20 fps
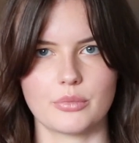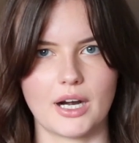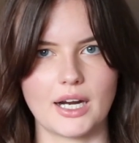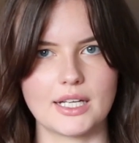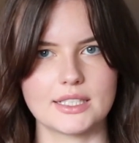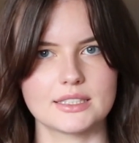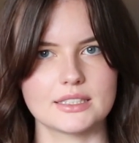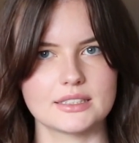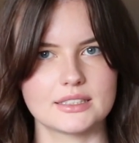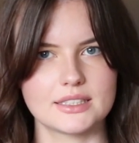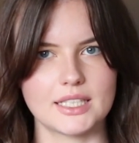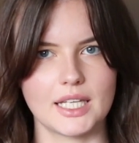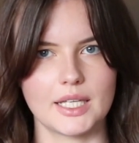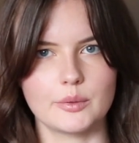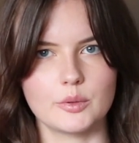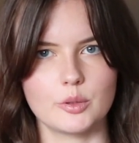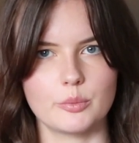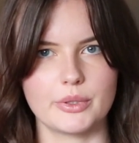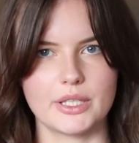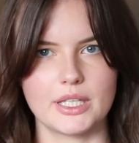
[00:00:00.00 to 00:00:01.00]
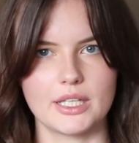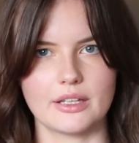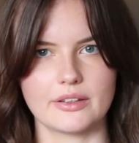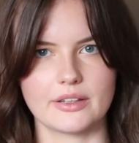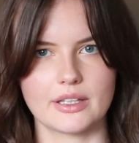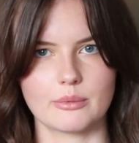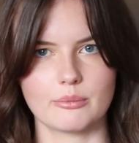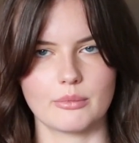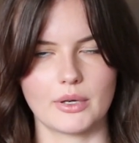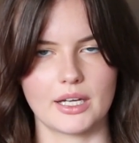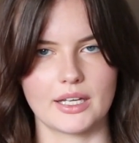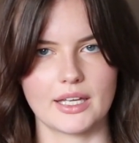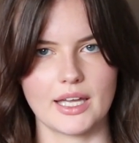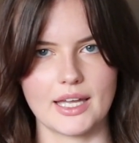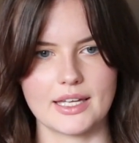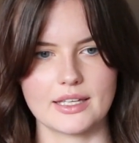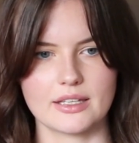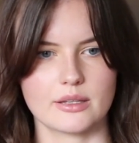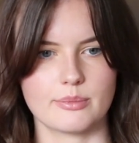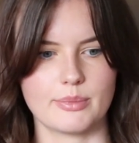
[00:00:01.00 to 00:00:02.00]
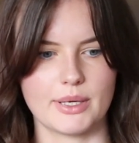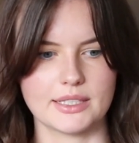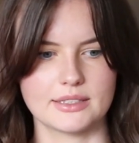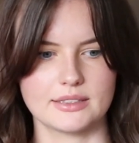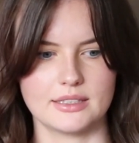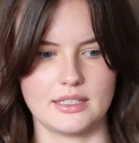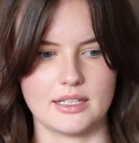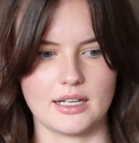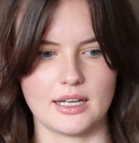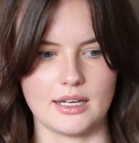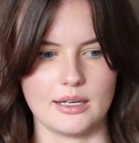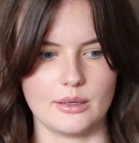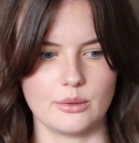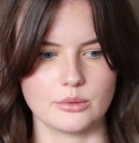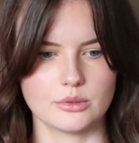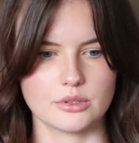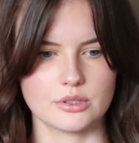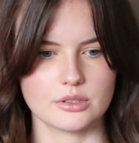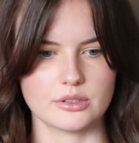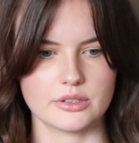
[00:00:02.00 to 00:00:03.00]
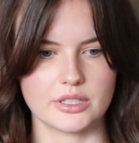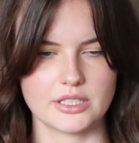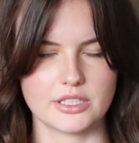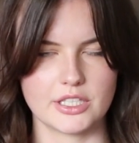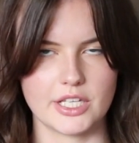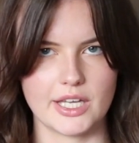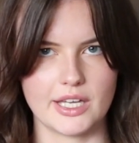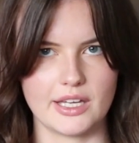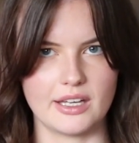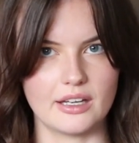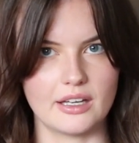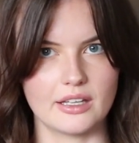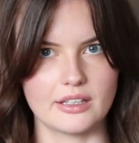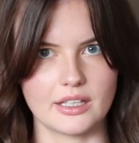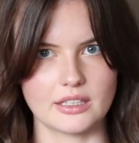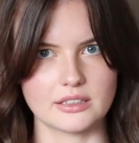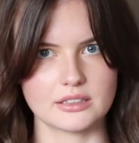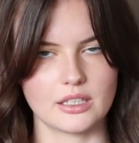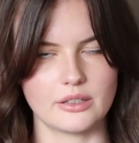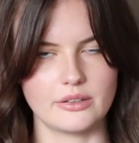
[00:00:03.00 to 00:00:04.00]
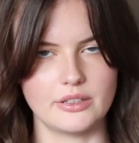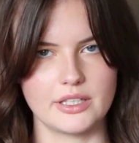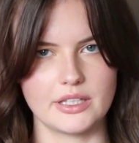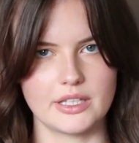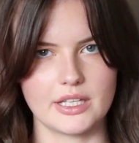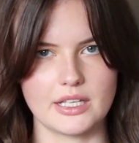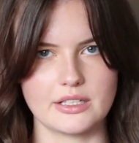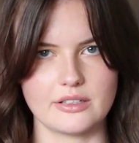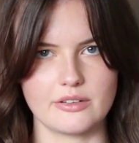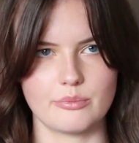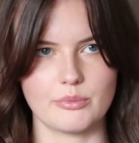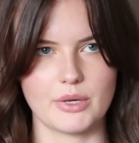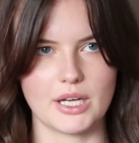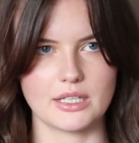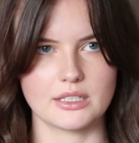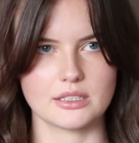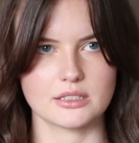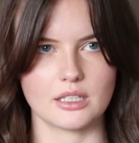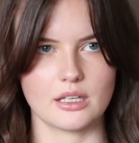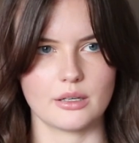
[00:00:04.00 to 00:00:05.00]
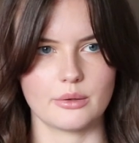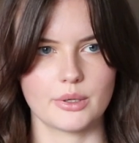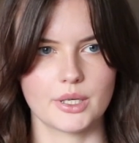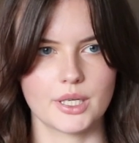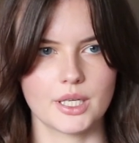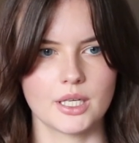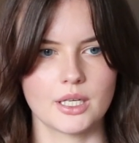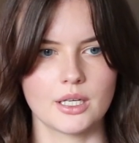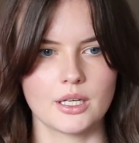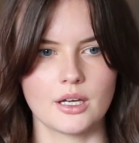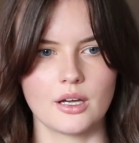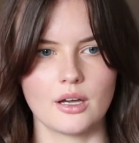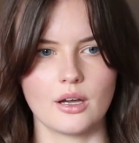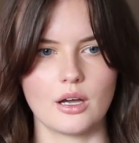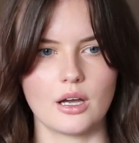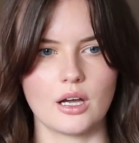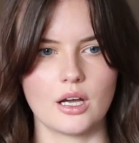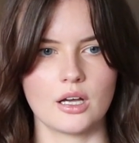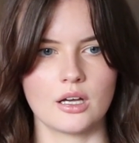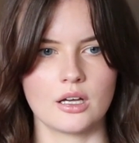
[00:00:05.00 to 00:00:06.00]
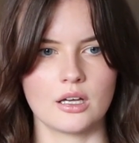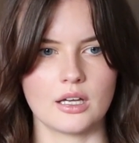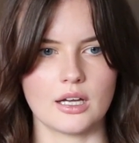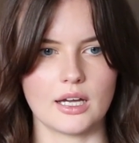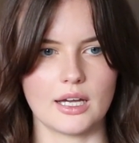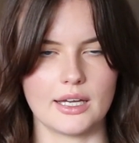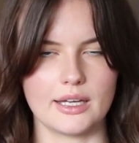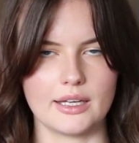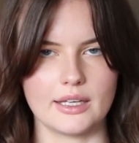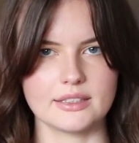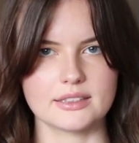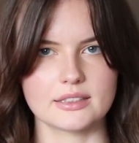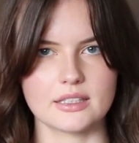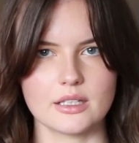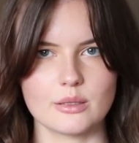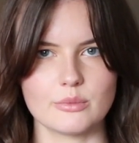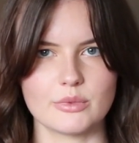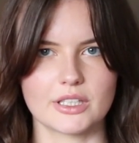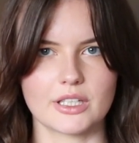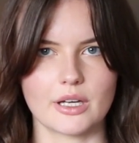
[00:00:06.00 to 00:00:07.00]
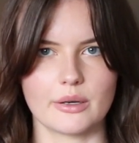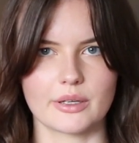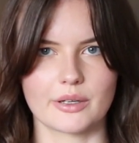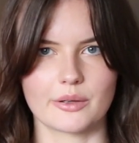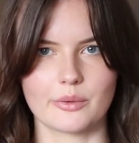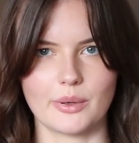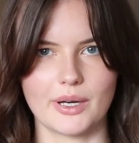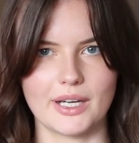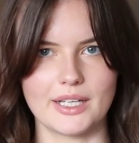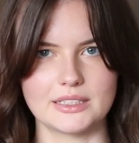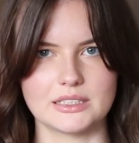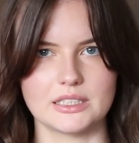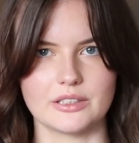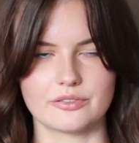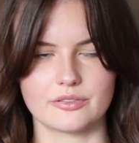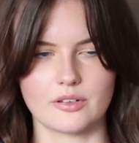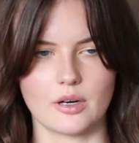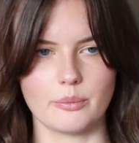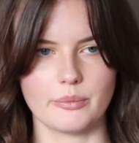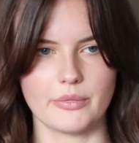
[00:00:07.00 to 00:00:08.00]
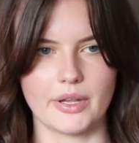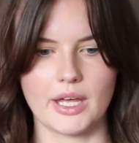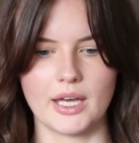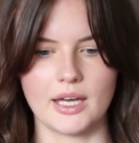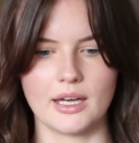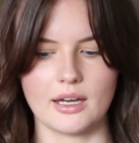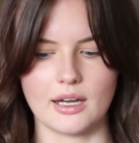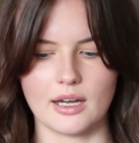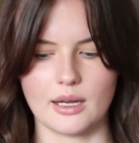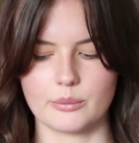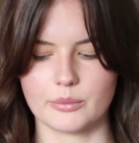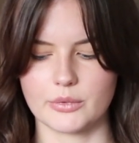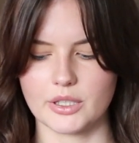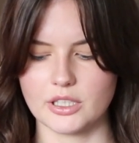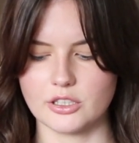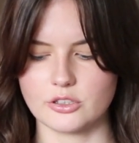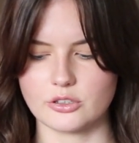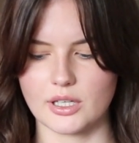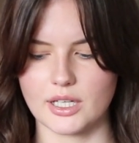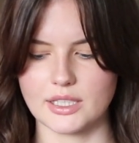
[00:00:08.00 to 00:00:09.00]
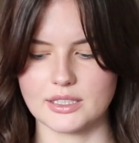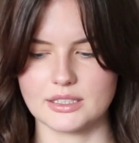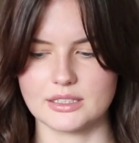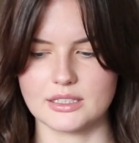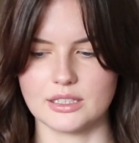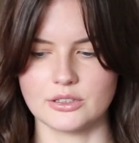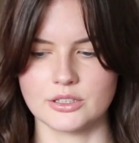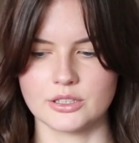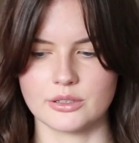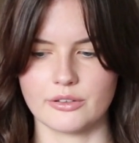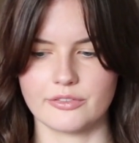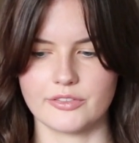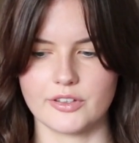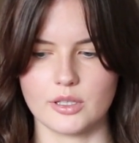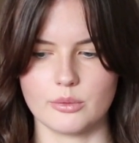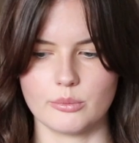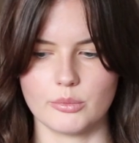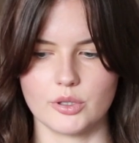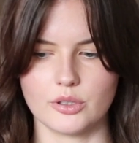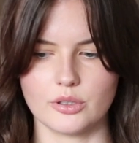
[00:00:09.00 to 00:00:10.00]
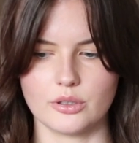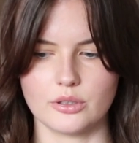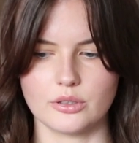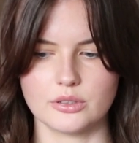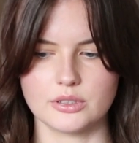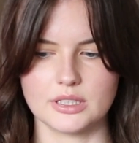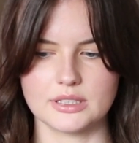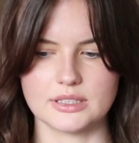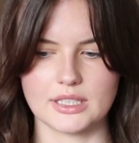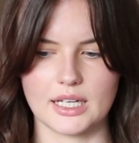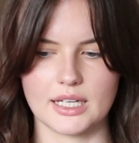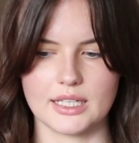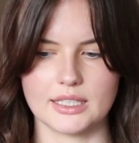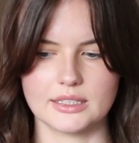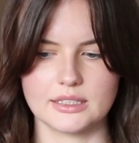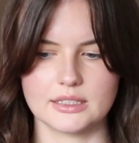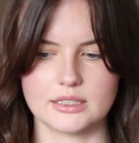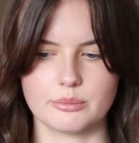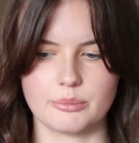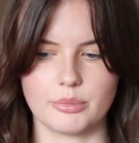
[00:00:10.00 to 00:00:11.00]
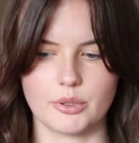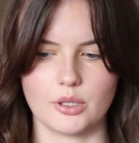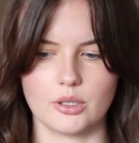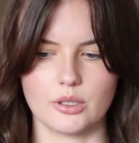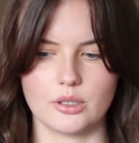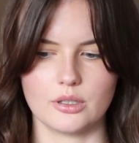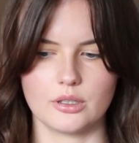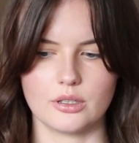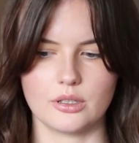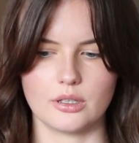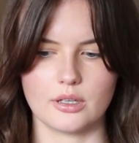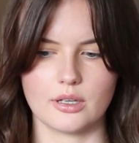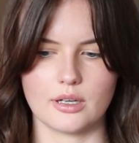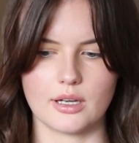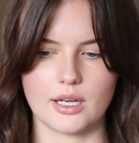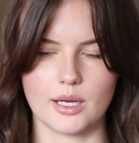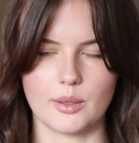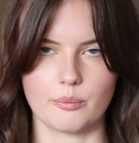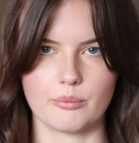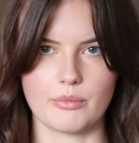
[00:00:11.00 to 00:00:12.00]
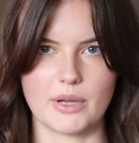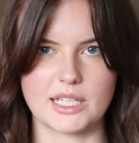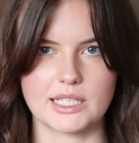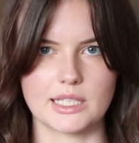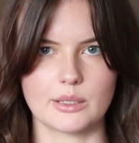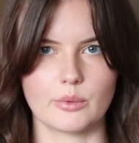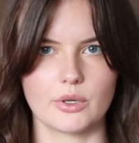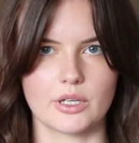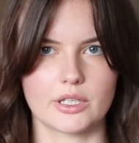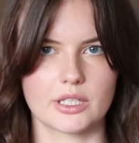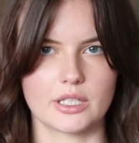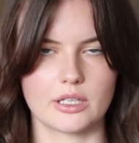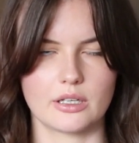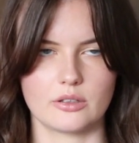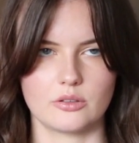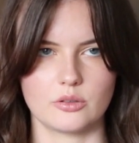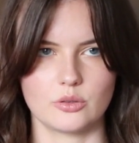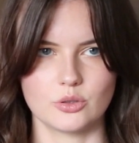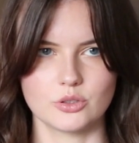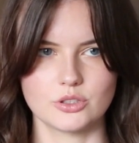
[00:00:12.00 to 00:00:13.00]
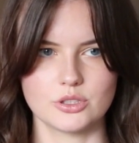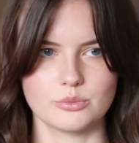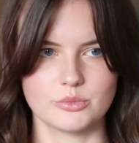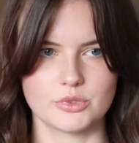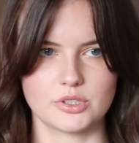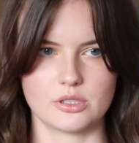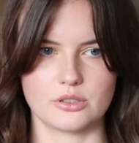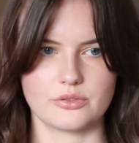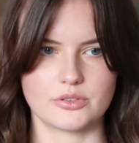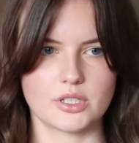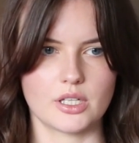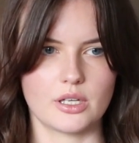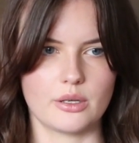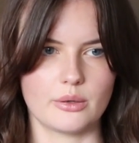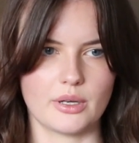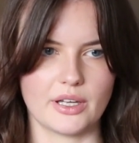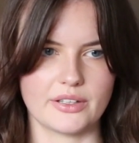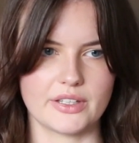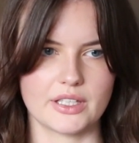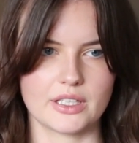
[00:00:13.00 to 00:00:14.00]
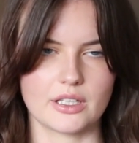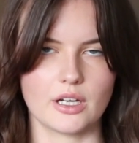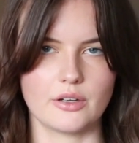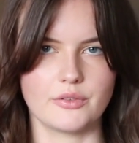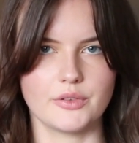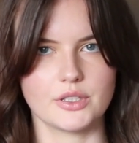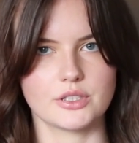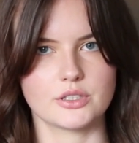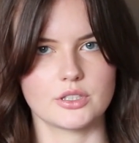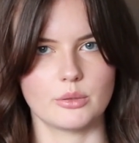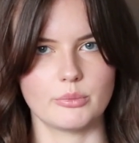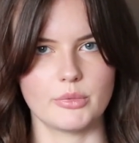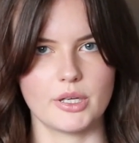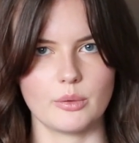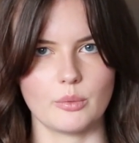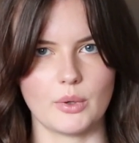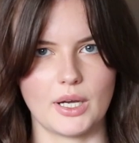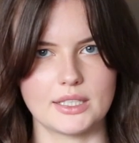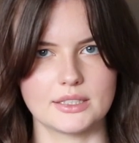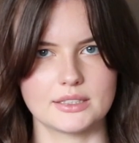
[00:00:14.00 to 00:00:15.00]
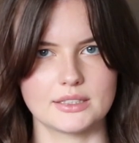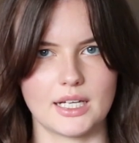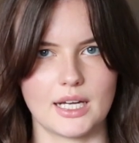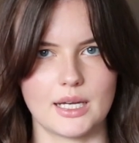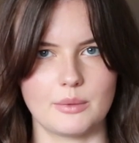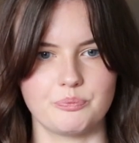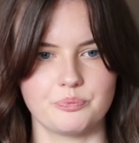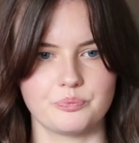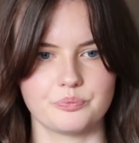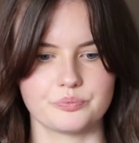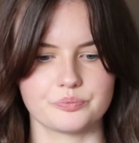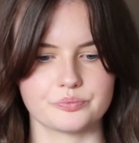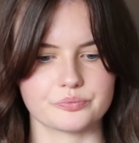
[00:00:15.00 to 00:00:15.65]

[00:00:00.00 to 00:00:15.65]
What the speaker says: Brightest Tee will be, I think, my 8th pattern out this year, and that's only the end of May, so it is going to be going quieter from there. I'm going to try and still do a few more designs, but I'm mainly working on autumn stuff, so I think over the summer, whilst I'm